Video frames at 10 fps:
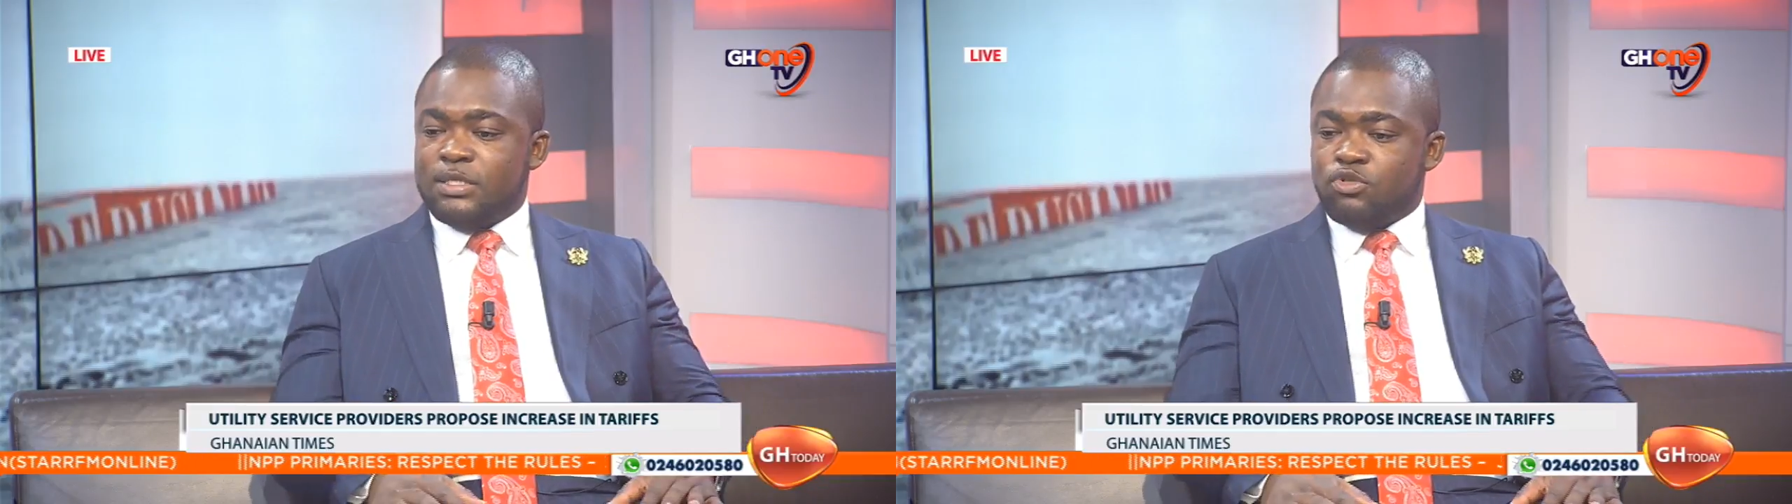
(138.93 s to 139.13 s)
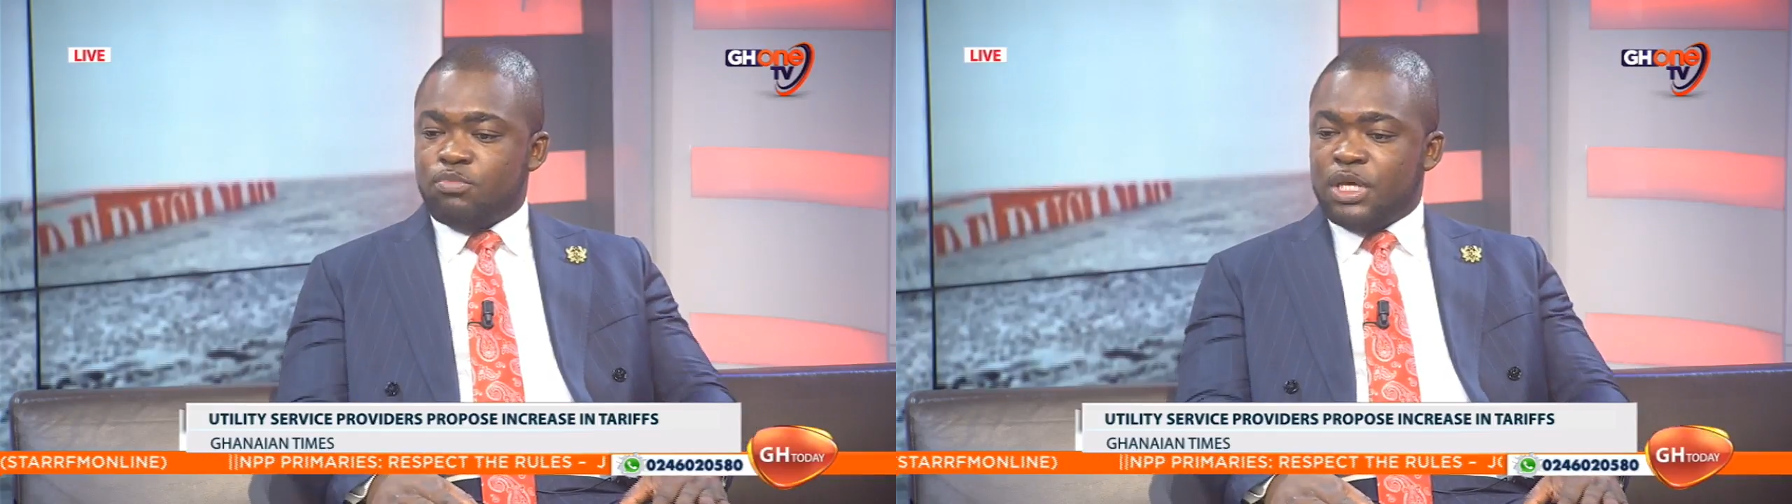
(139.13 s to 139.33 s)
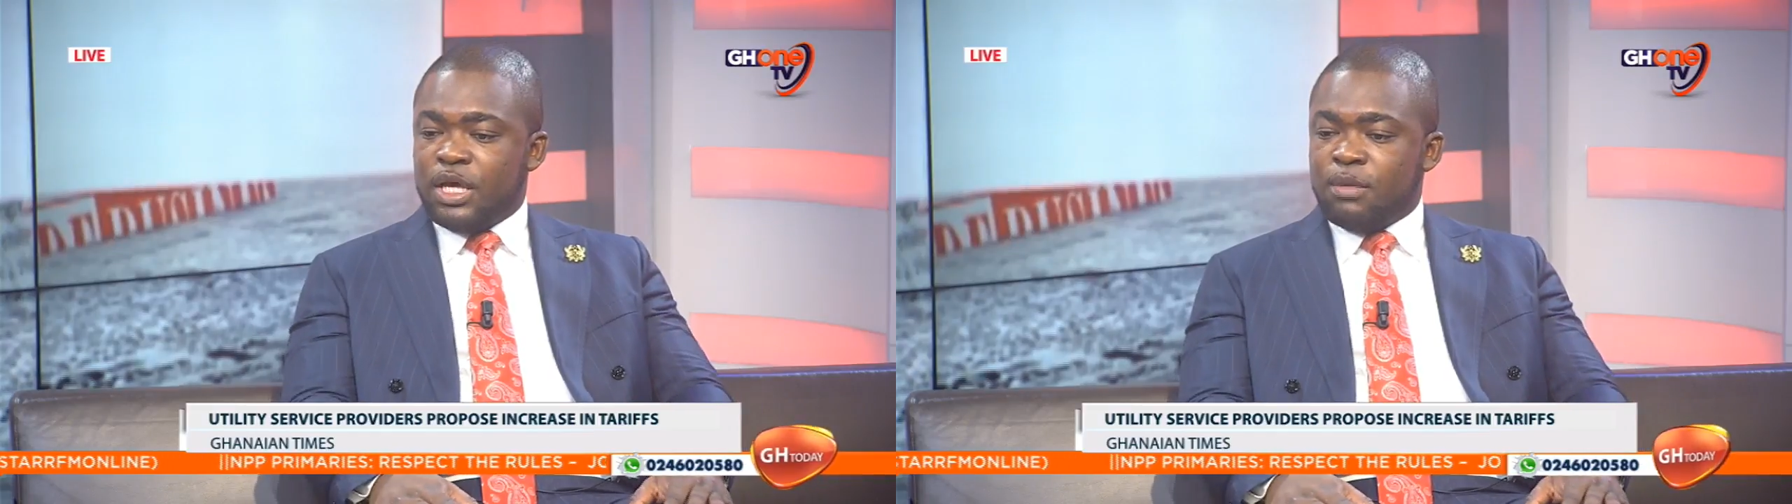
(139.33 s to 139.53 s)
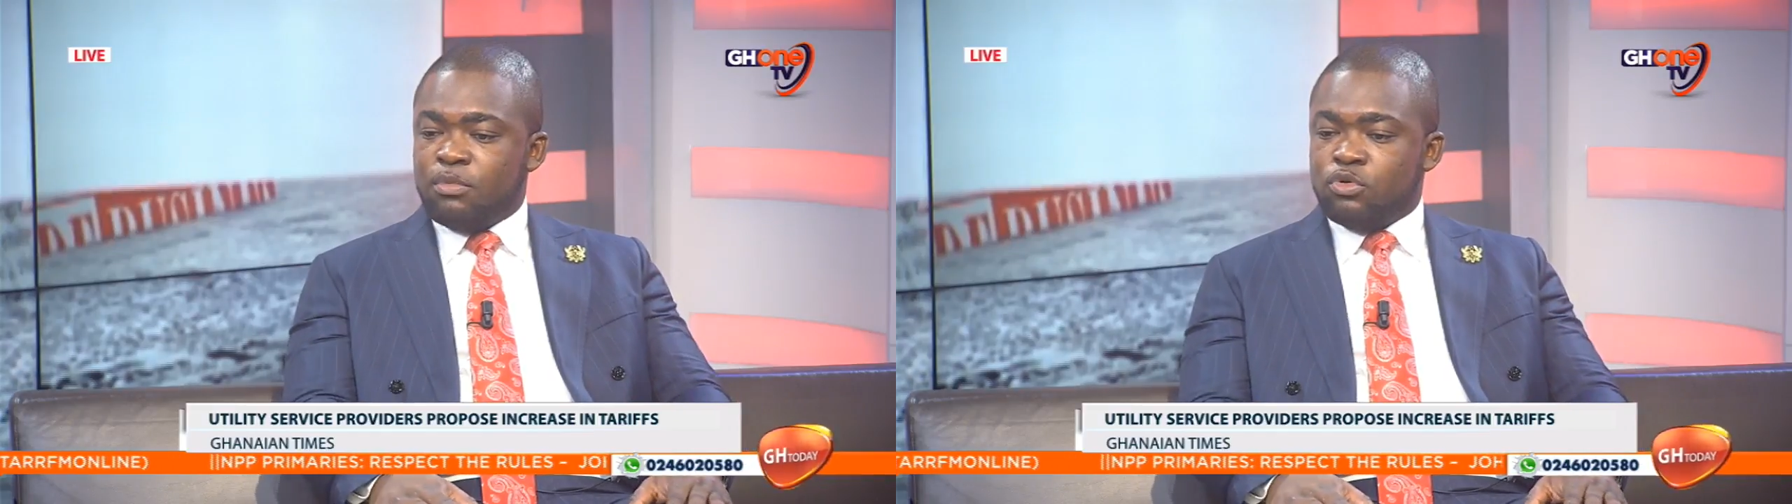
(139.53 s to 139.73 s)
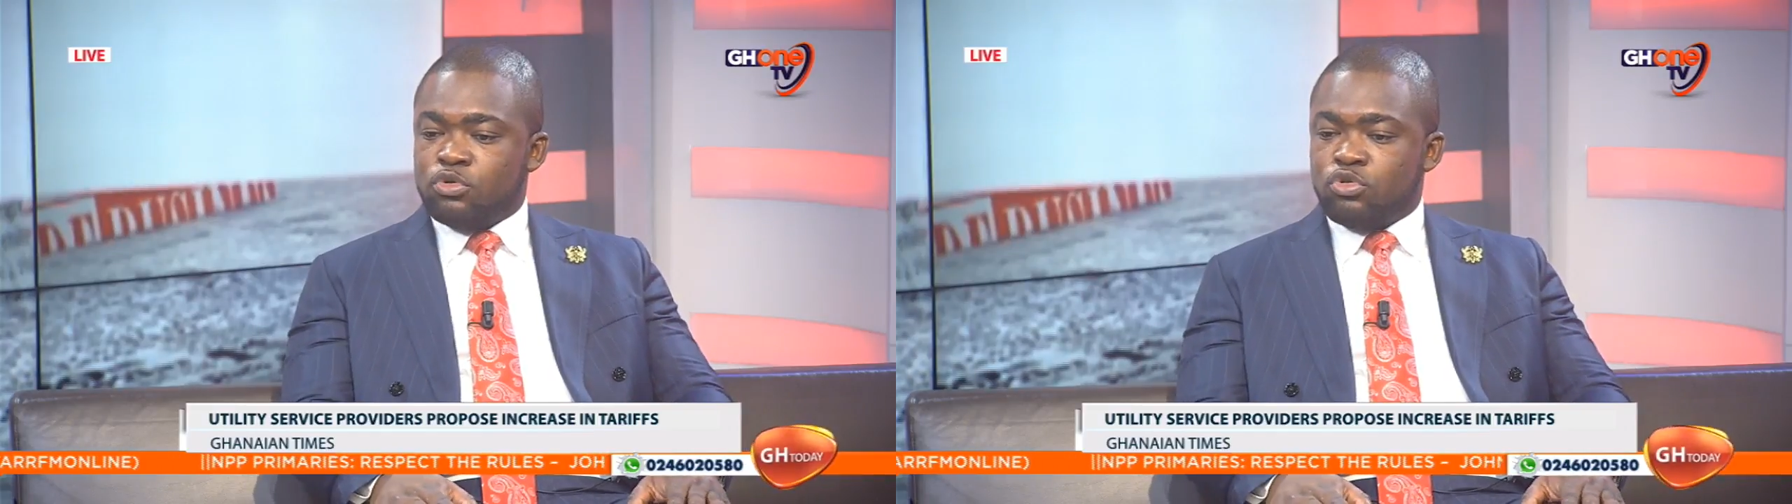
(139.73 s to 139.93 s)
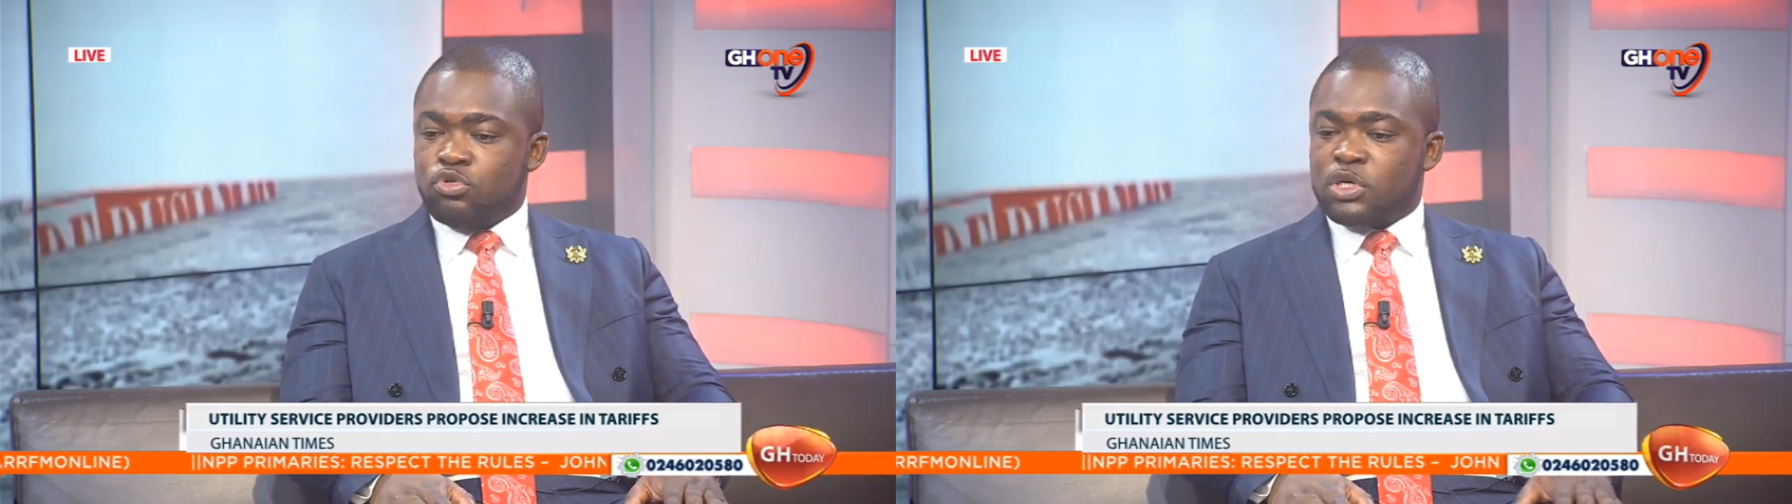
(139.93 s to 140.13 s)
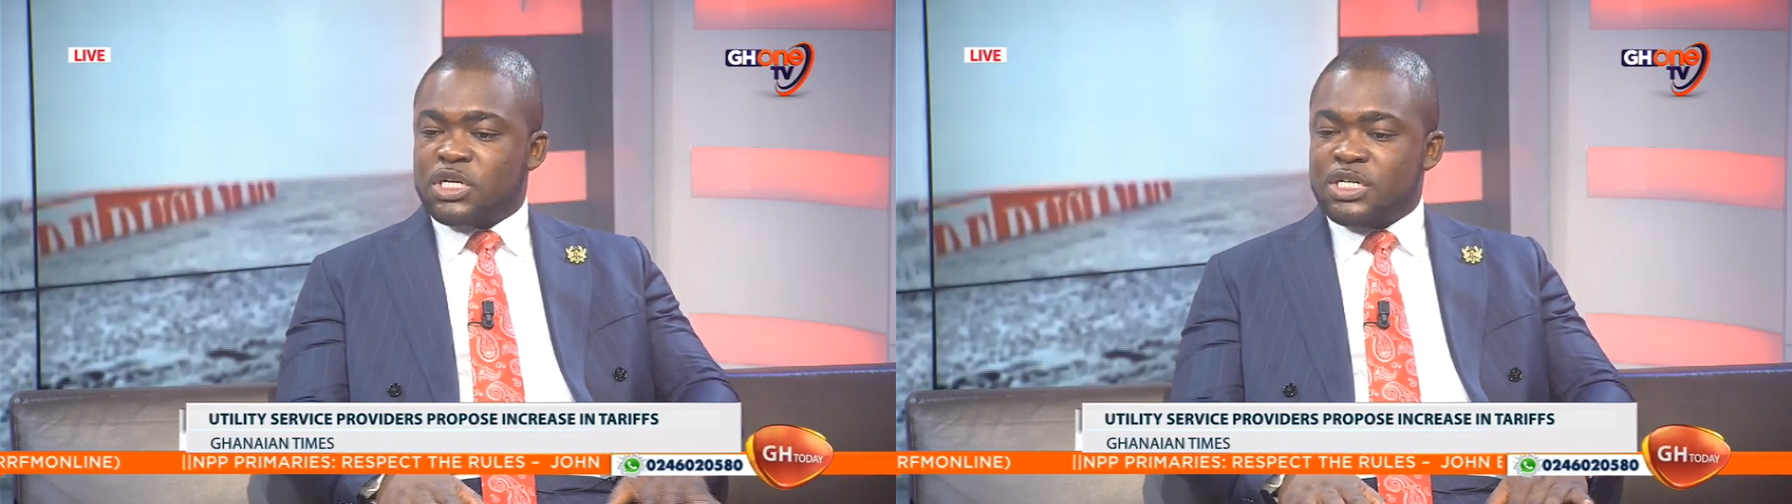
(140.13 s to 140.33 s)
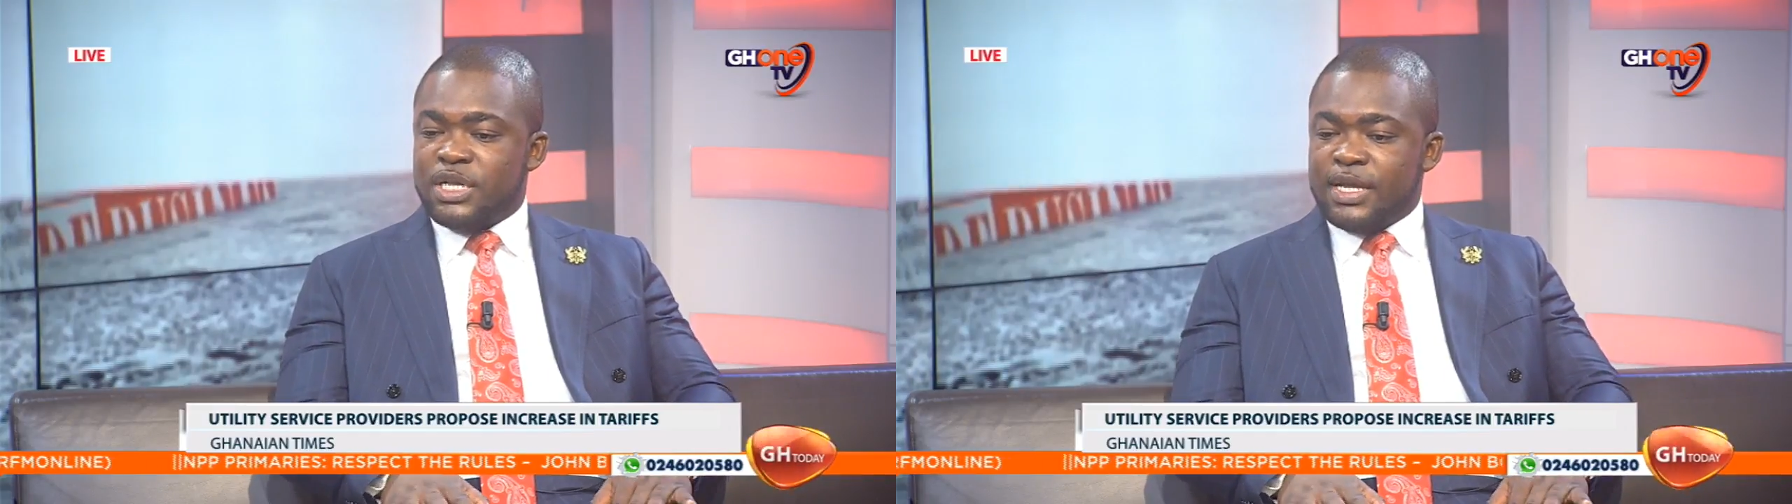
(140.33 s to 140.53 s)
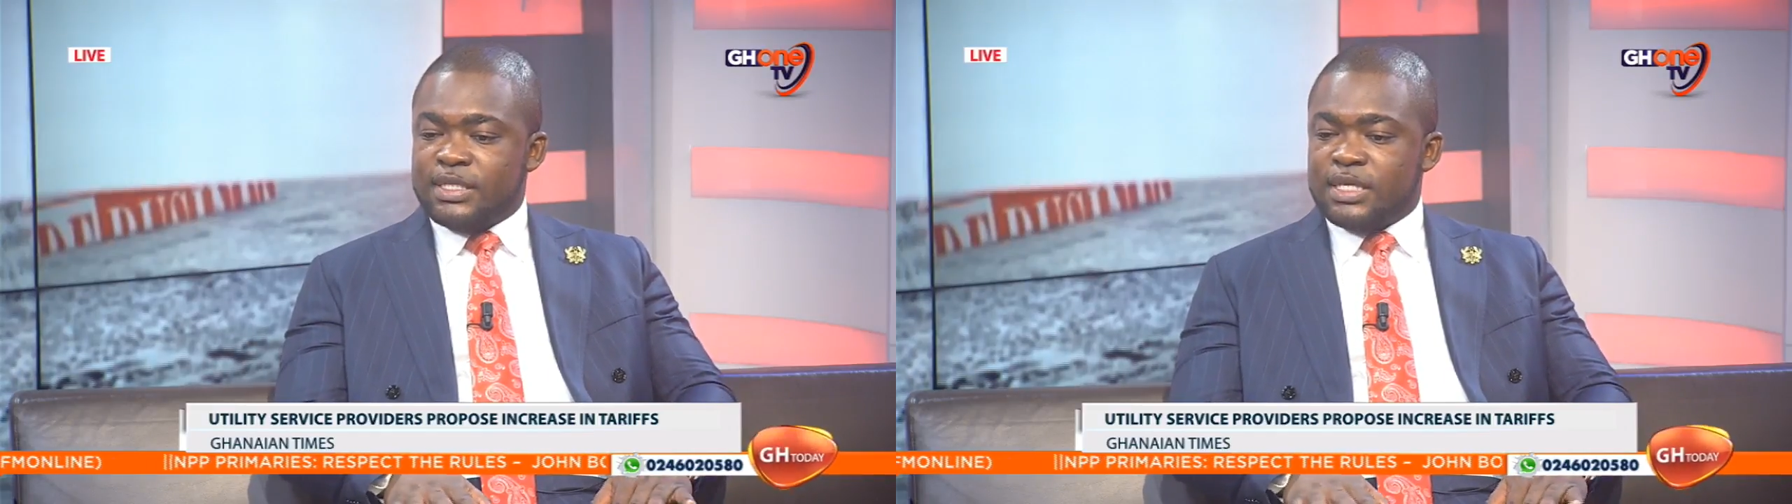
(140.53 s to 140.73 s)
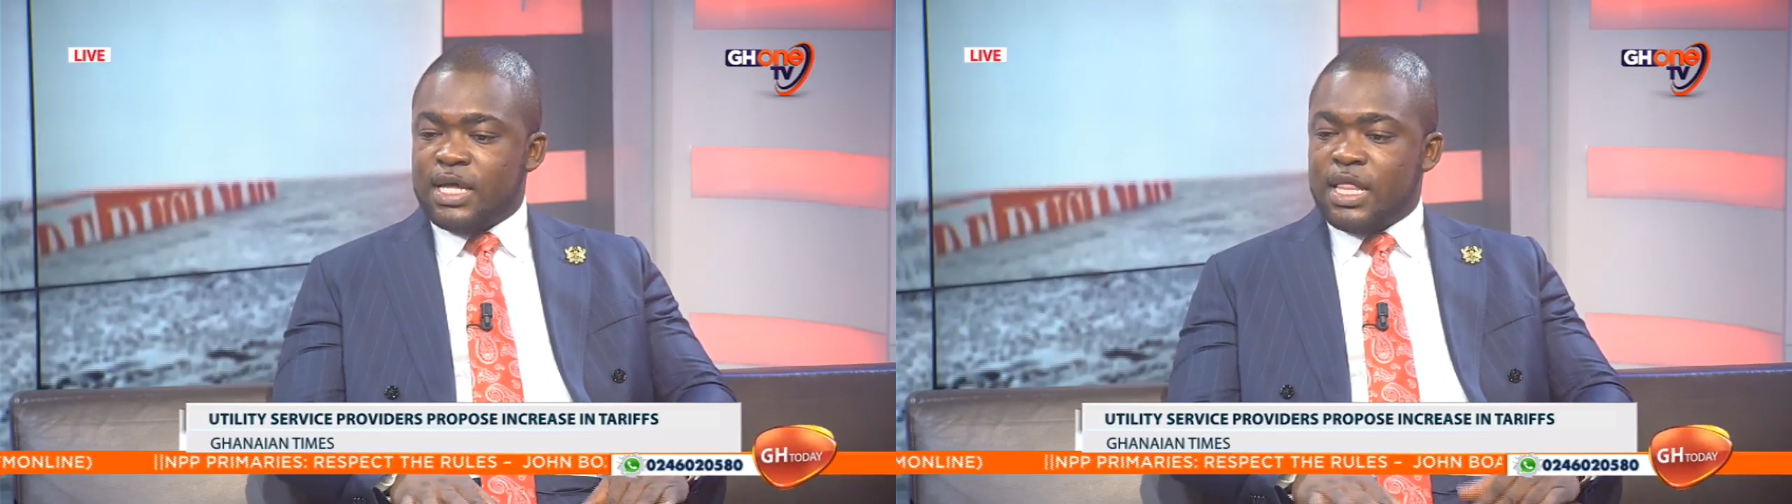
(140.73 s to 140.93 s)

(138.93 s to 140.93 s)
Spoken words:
to be able to create